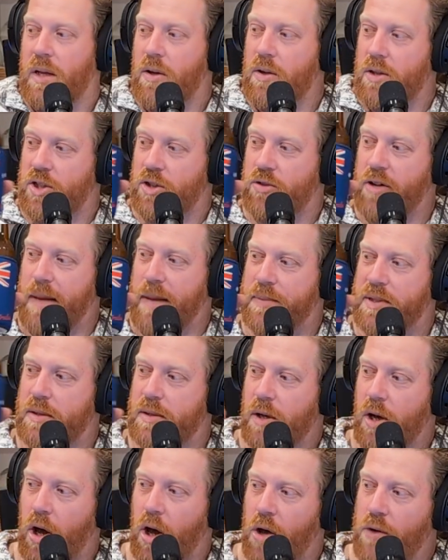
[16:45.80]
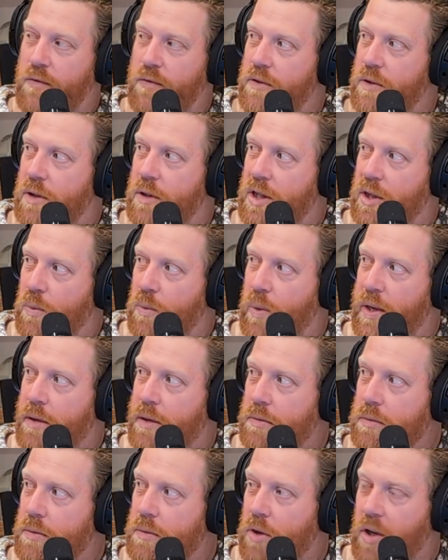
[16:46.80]
They got strapped over the
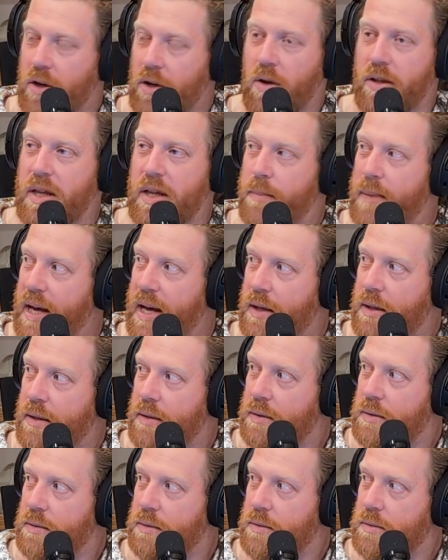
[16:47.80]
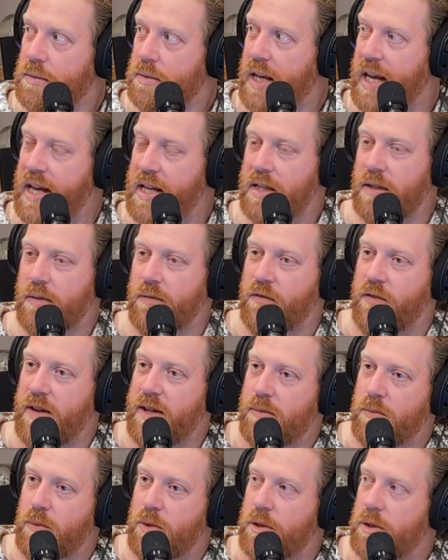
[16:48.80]
wheel, like on their back. Hands and
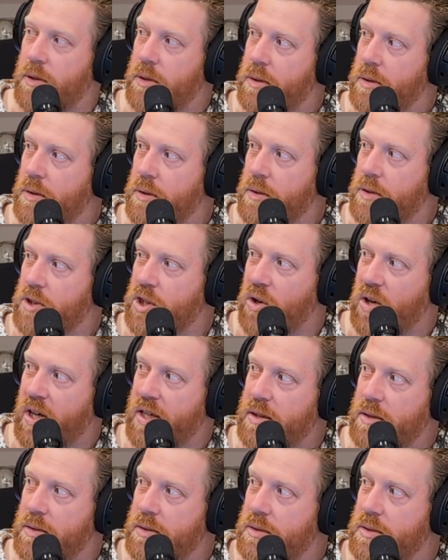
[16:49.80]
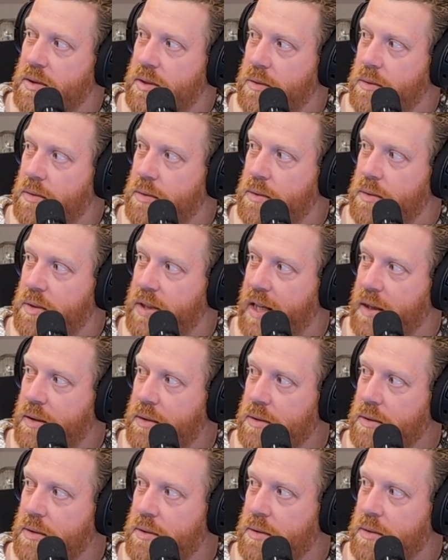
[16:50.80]
feet were tied
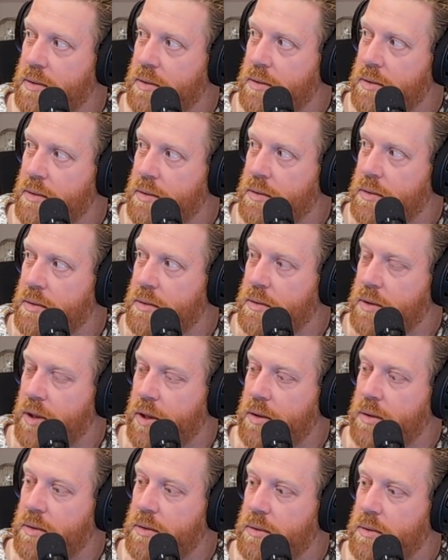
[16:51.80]
down. No?